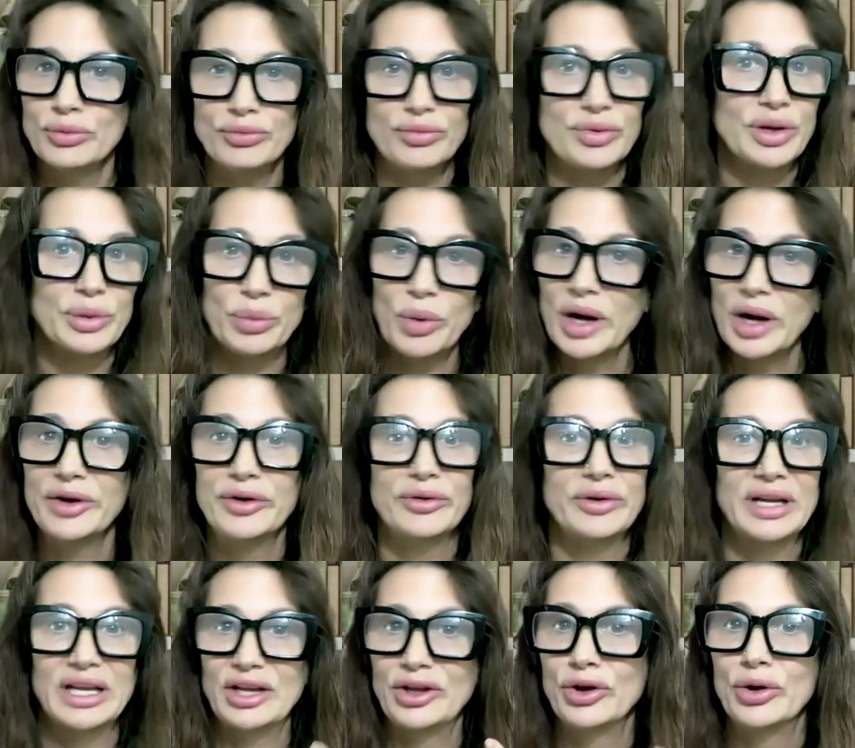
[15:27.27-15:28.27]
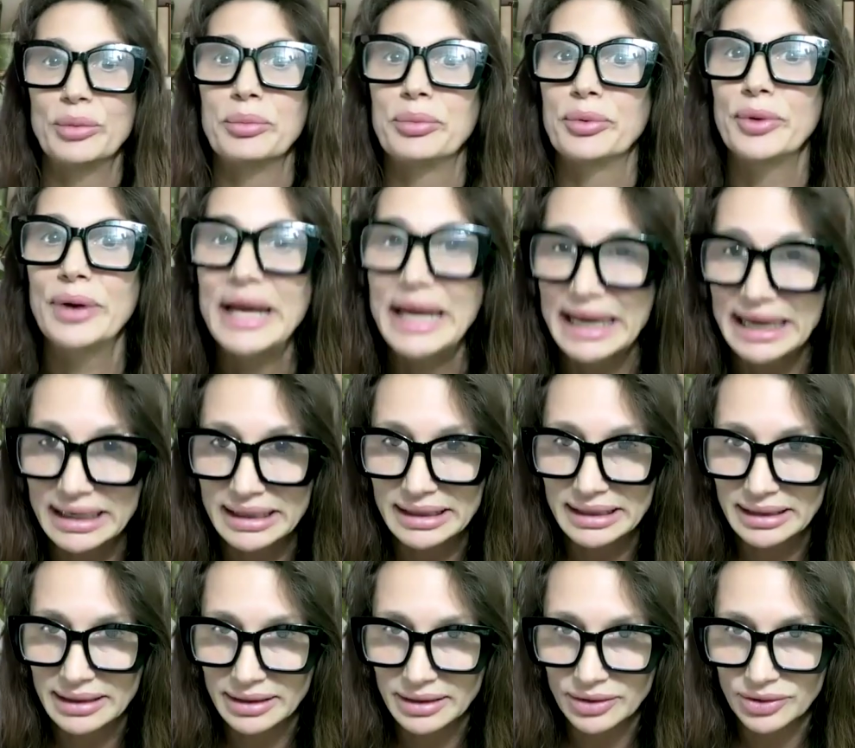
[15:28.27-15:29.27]
rewiring your
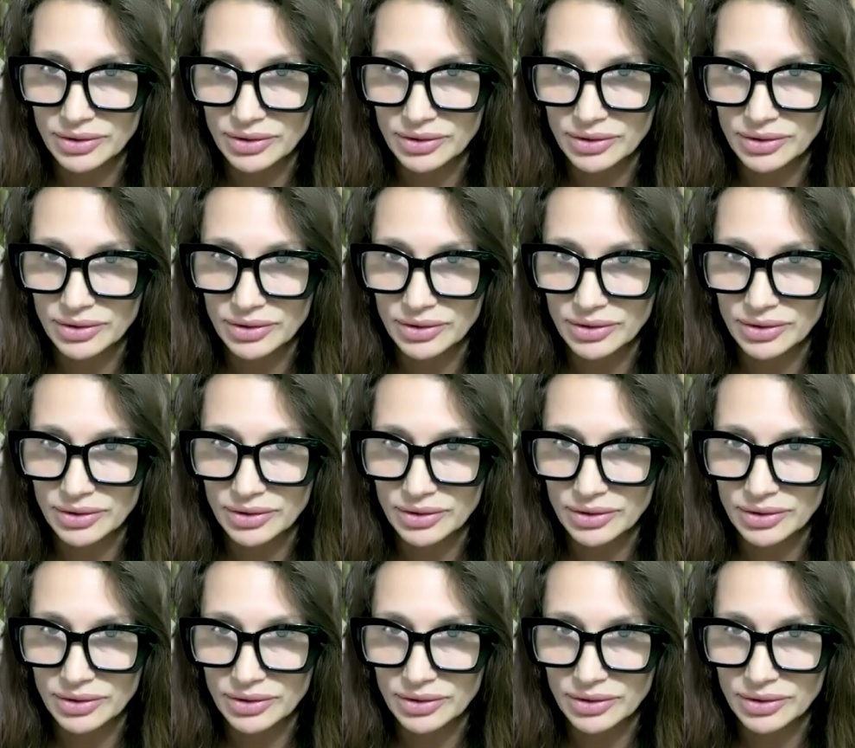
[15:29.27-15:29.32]
brain,